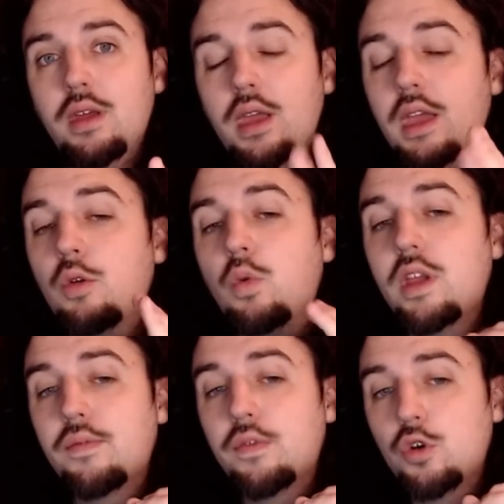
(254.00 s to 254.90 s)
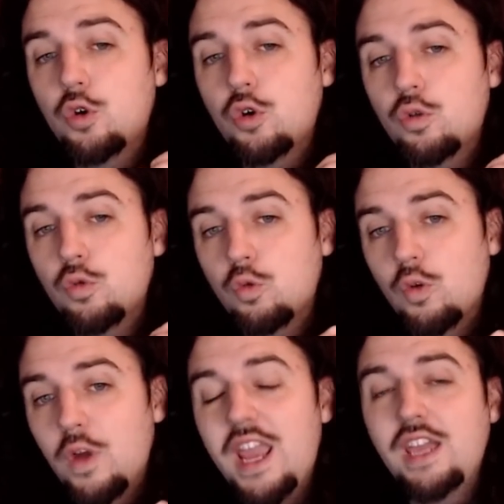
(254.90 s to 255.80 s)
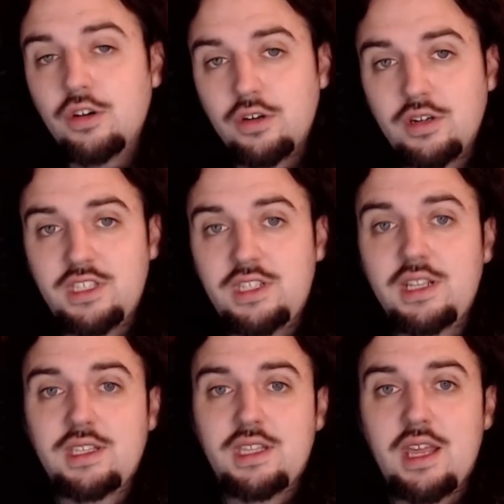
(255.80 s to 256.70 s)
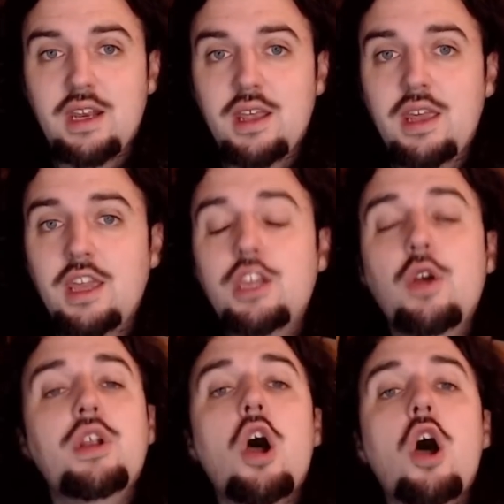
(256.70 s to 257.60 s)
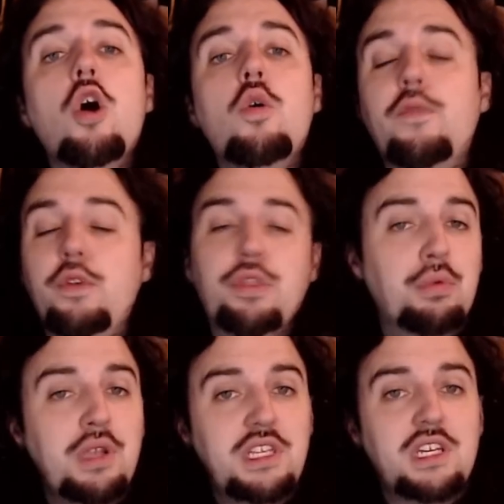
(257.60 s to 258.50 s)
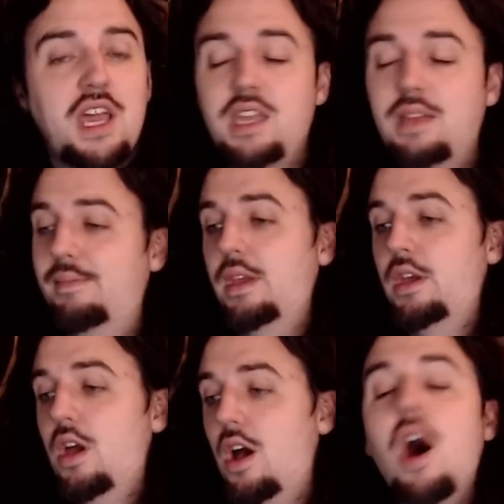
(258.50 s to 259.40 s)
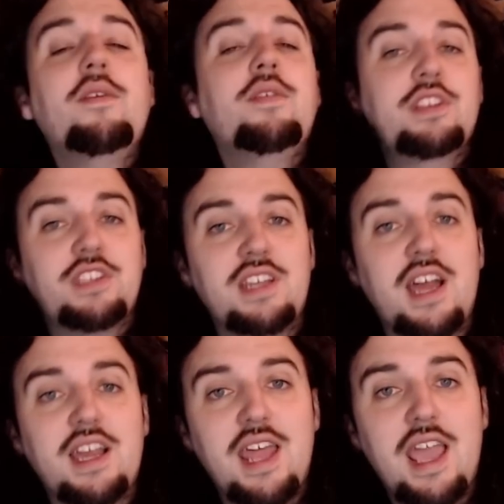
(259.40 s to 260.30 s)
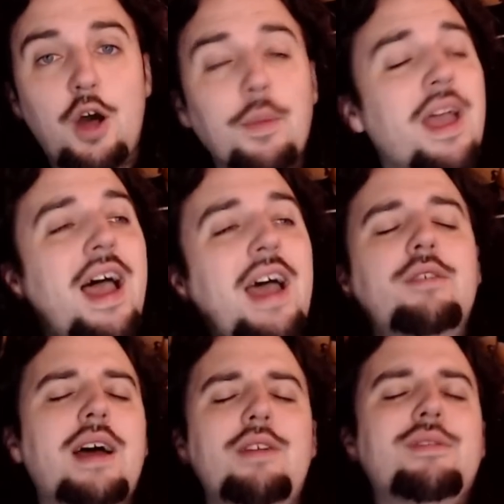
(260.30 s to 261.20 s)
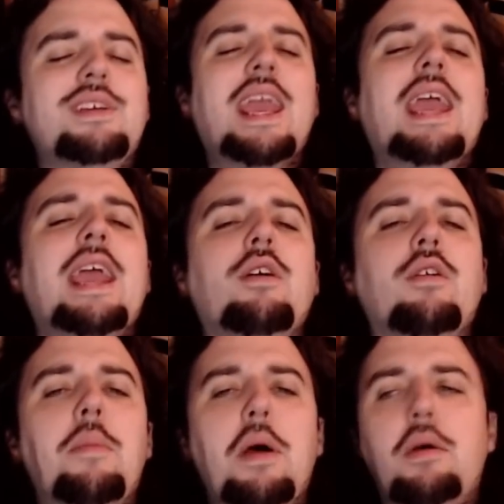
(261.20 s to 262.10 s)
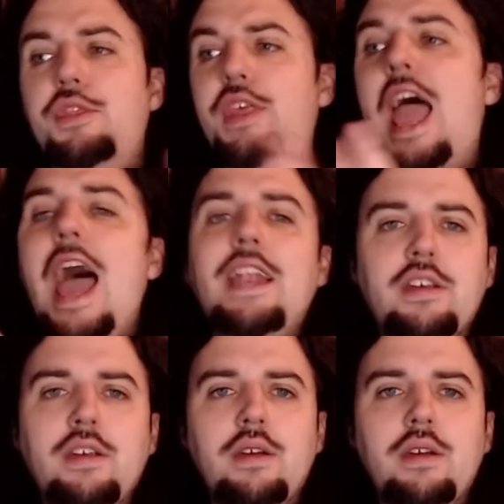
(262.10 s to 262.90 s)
And we have cratered since then. And going 0 for 3 tonight, obviously not going to help. I don't care about that.